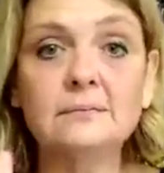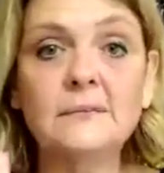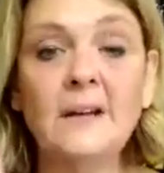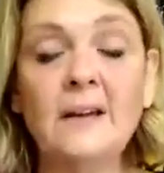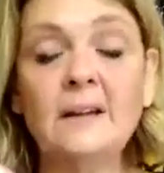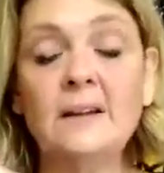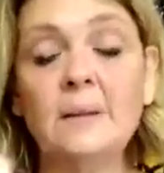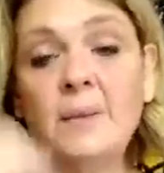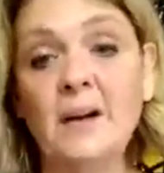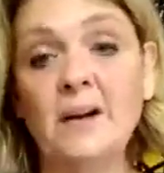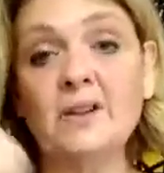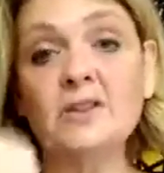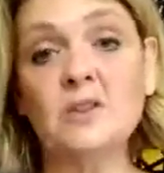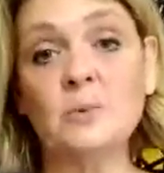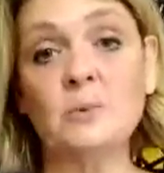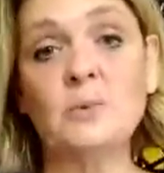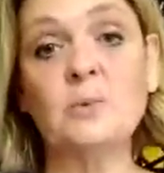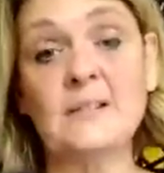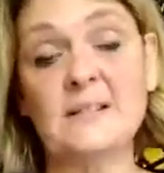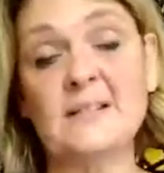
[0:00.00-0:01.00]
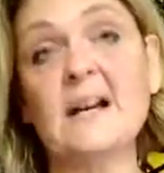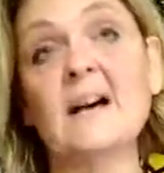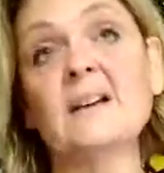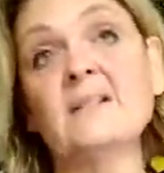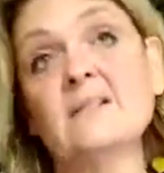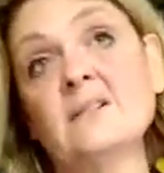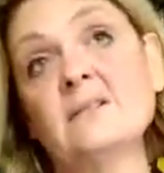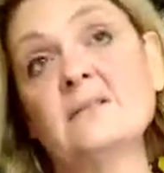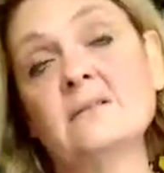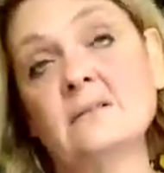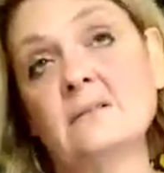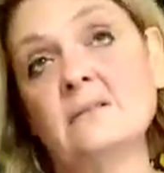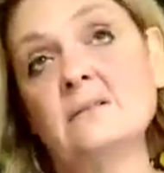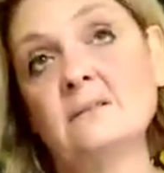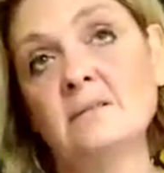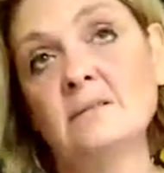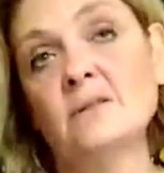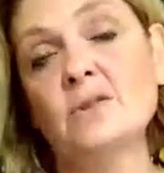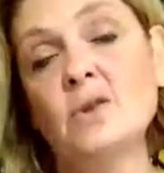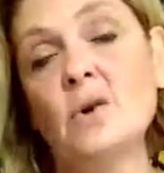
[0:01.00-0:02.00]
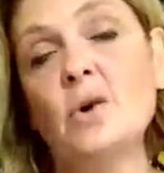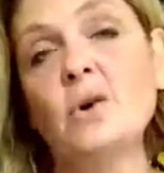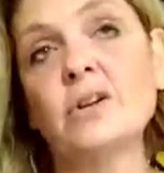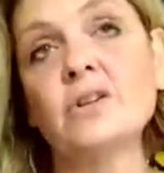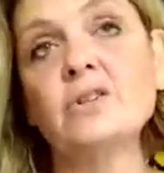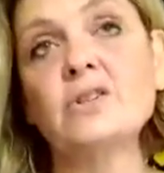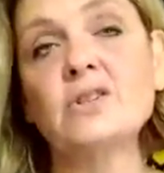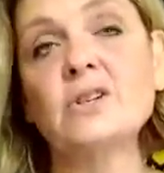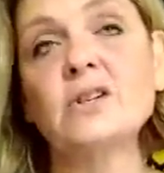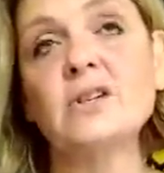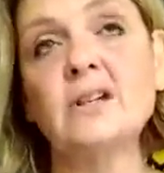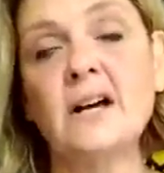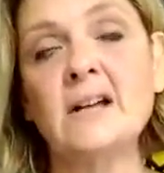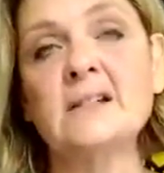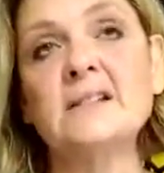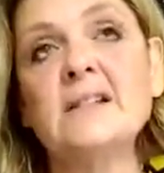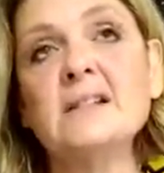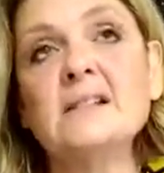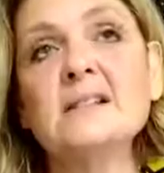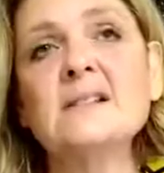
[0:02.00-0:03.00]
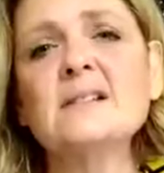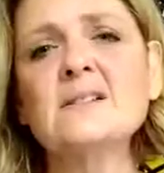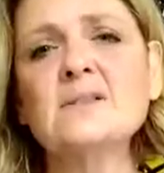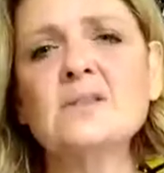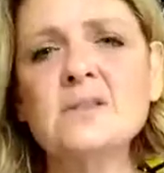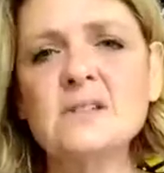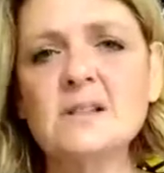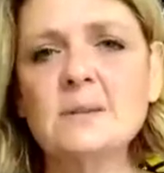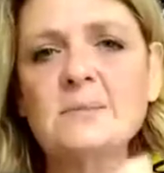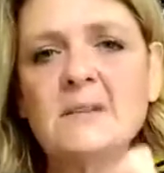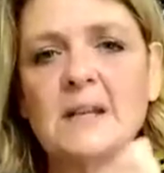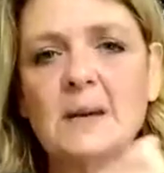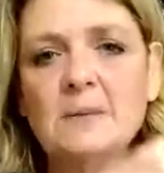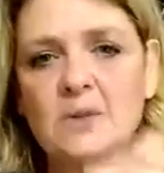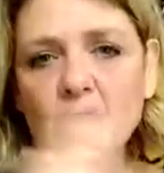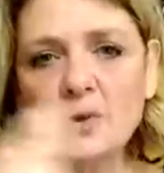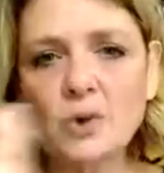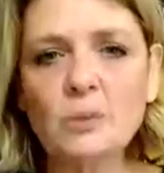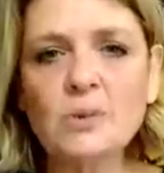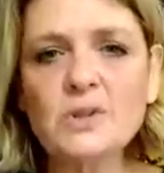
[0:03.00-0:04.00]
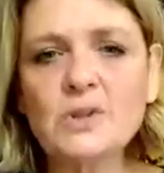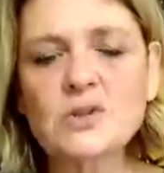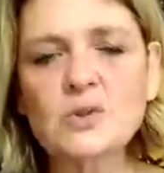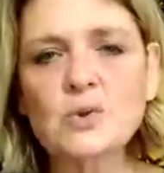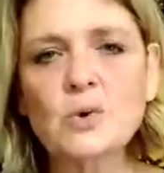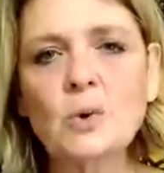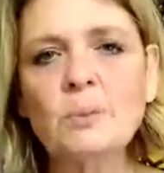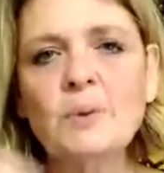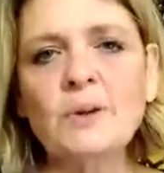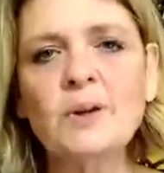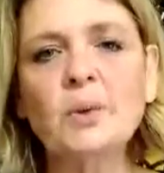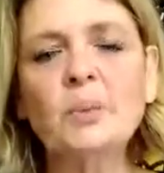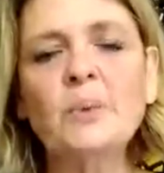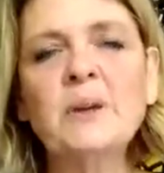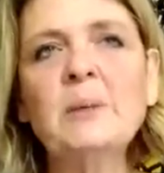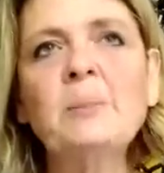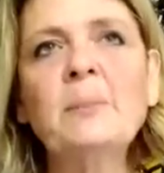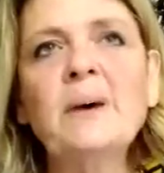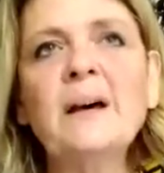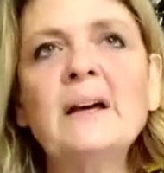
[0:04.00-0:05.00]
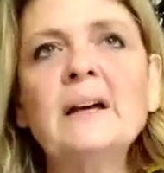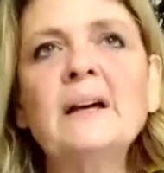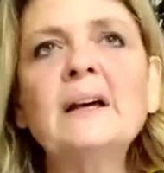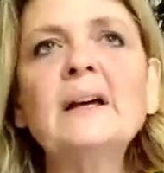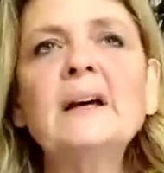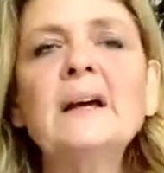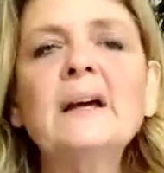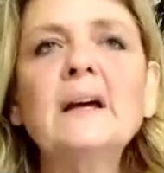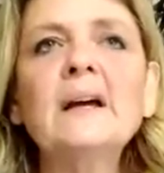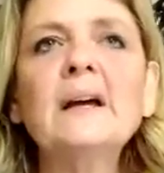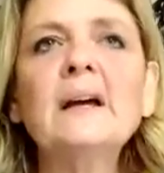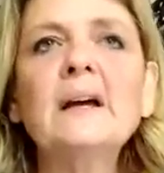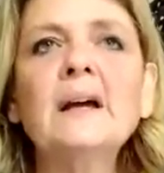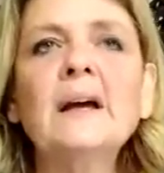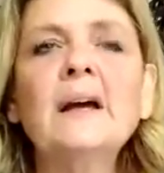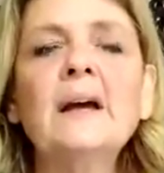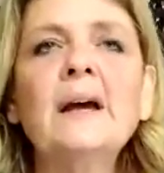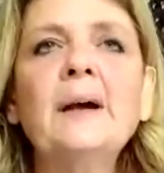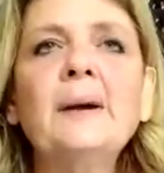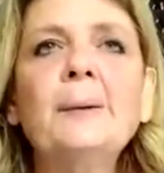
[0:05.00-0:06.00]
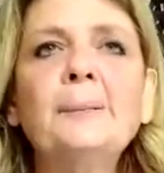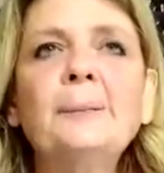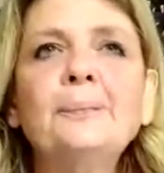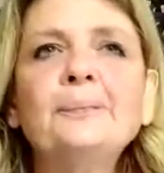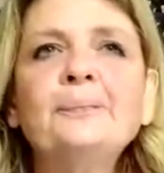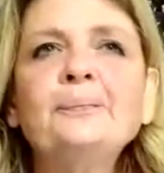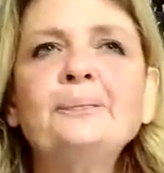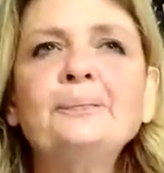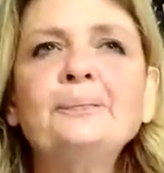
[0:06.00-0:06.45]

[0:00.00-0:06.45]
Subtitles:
and the person would be standing talking to you at a distance, or sometimes the door would just open a wee bit. And